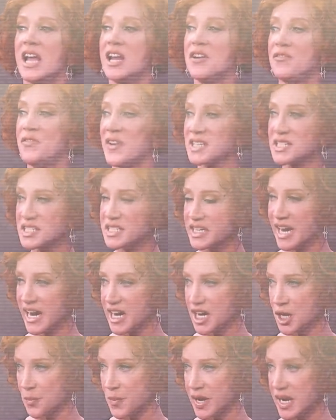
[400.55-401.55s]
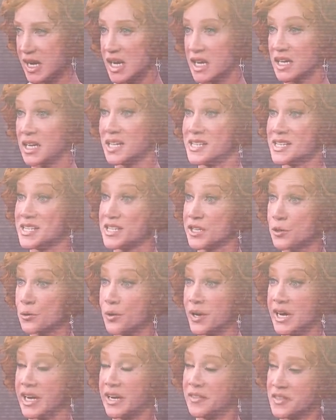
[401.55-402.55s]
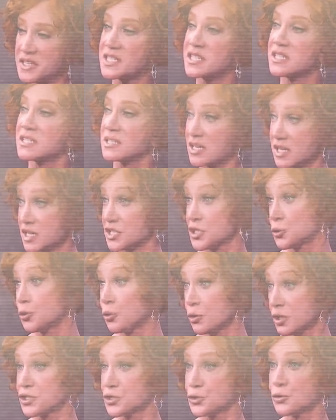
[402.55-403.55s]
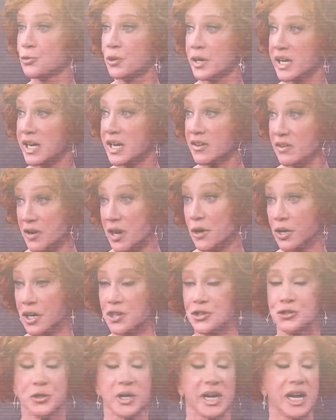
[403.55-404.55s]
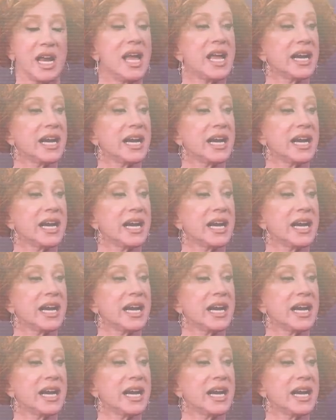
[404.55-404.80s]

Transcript: investigating me and considering, and this is a historic story in our country,